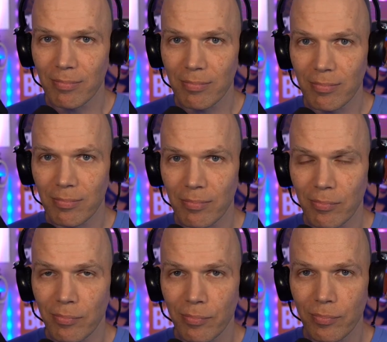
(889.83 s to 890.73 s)

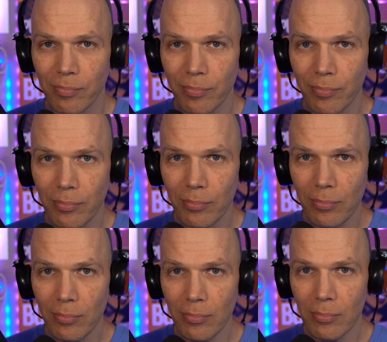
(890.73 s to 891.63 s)

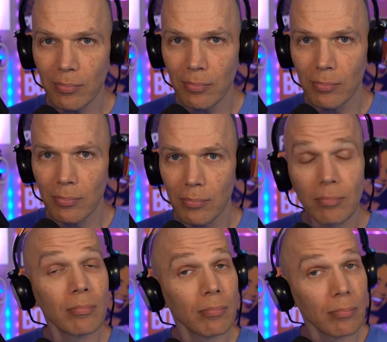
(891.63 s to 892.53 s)

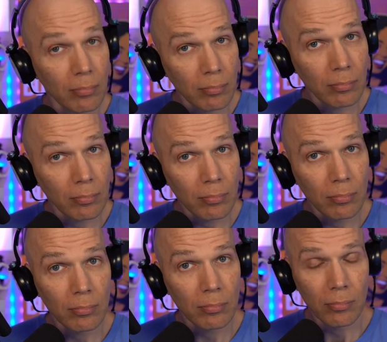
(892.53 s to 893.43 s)

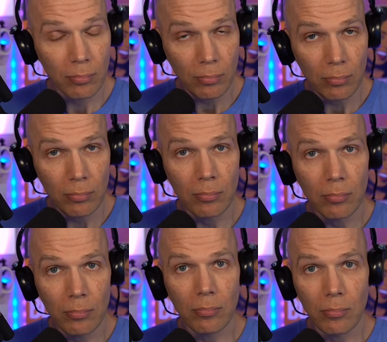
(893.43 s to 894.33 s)

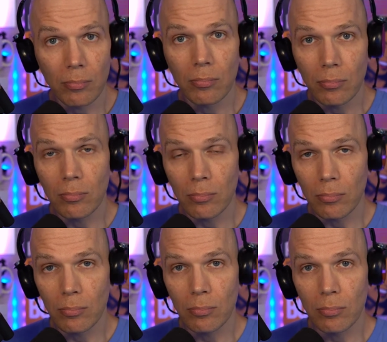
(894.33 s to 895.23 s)

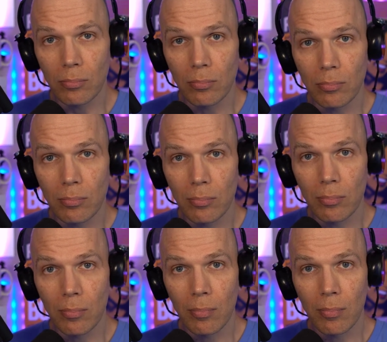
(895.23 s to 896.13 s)

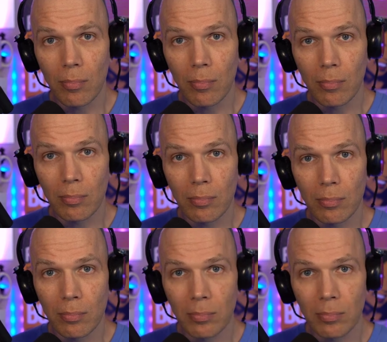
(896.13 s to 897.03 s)
No words are spoken by the person on screen.